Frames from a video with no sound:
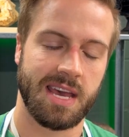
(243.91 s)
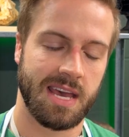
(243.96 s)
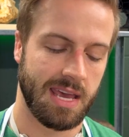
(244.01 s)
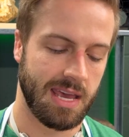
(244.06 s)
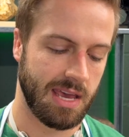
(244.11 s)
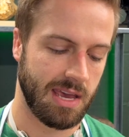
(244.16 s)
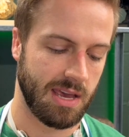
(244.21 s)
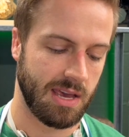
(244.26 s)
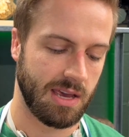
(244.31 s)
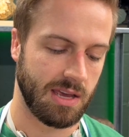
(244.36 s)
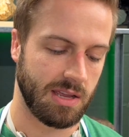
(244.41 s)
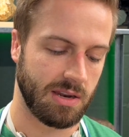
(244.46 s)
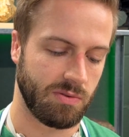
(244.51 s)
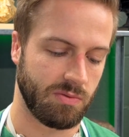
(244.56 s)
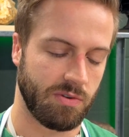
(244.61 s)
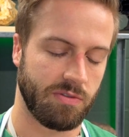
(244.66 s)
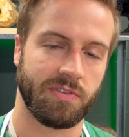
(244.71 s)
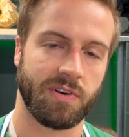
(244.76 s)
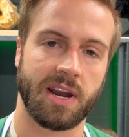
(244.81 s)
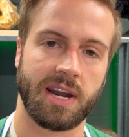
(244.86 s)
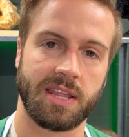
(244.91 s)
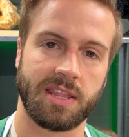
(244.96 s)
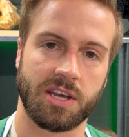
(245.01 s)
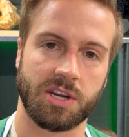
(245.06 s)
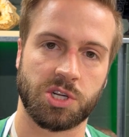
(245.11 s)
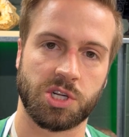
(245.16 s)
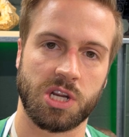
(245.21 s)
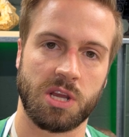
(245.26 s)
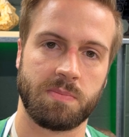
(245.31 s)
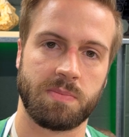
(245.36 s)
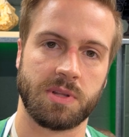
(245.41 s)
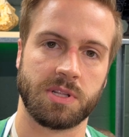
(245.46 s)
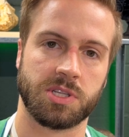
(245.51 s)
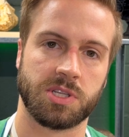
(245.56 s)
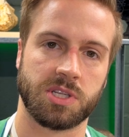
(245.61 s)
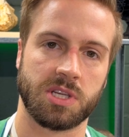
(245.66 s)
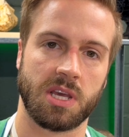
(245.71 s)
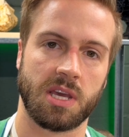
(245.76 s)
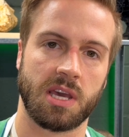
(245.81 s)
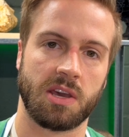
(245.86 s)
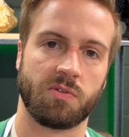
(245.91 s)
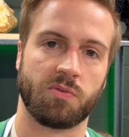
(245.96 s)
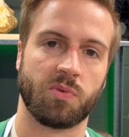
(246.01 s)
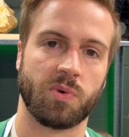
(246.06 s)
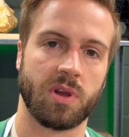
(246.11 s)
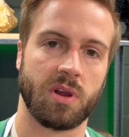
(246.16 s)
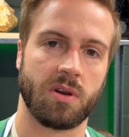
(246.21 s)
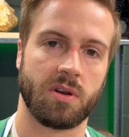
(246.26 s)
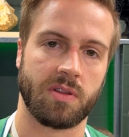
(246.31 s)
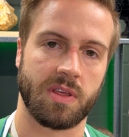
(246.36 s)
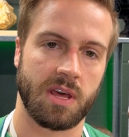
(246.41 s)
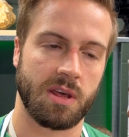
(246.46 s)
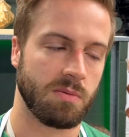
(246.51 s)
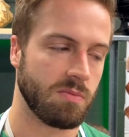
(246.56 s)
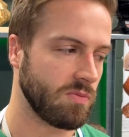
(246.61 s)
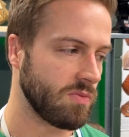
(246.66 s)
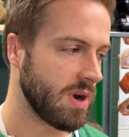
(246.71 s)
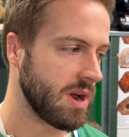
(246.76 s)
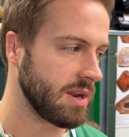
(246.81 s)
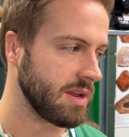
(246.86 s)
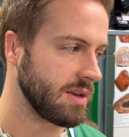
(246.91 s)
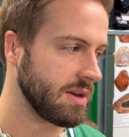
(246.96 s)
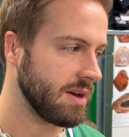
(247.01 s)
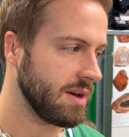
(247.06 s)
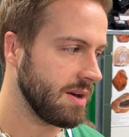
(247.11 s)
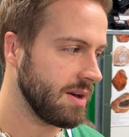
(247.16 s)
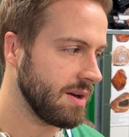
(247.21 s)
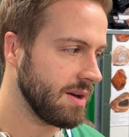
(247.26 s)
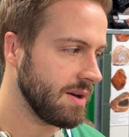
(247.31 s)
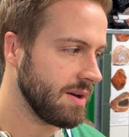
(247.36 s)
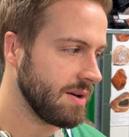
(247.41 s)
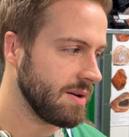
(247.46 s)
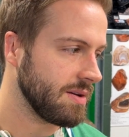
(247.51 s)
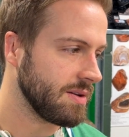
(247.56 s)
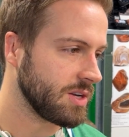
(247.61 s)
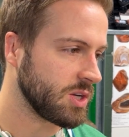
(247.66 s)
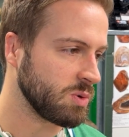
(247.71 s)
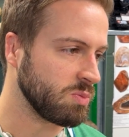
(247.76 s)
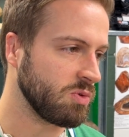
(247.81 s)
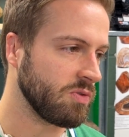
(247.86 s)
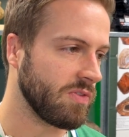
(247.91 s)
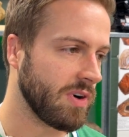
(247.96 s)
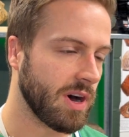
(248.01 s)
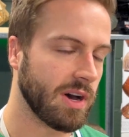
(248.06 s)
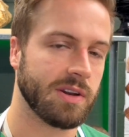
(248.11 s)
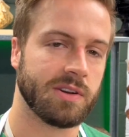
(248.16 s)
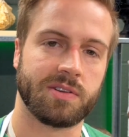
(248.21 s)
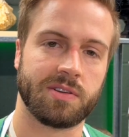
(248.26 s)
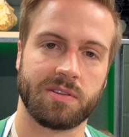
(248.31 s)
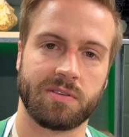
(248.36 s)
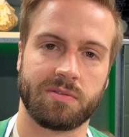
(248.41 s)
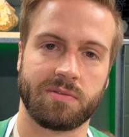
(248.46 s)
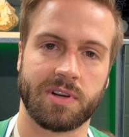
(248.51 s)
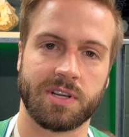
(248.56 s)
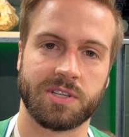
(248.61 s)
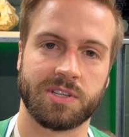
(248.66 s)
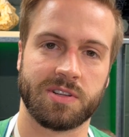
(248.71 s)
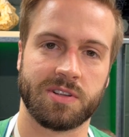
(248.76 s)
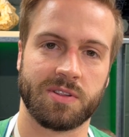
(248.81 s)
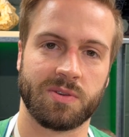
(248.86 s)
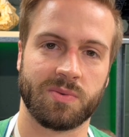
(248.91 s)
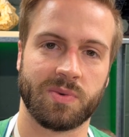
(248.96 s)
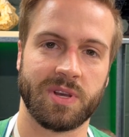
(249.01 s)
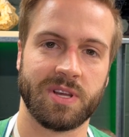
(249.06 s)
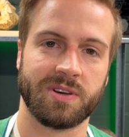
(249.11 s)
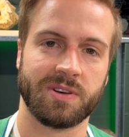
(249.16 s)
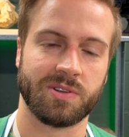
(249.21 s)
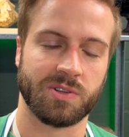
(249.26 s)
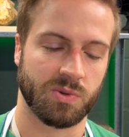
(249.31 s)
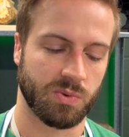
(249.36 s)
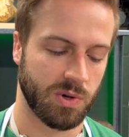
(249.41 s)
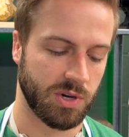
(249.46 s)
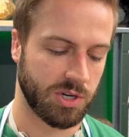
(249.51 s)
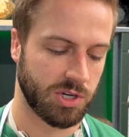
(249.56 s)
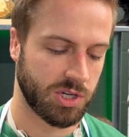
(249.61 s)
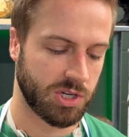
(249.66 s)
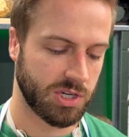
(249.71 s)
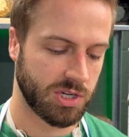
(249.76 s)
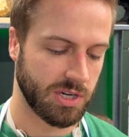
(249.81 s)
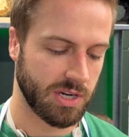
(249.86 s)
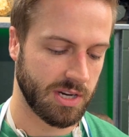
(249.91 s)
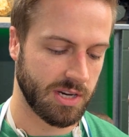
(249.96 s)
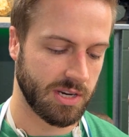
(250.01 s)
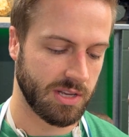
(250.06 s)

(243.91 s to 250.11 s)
and refining that shaping, seeing if we are then ready to move on to the rest of the wheels, which uh,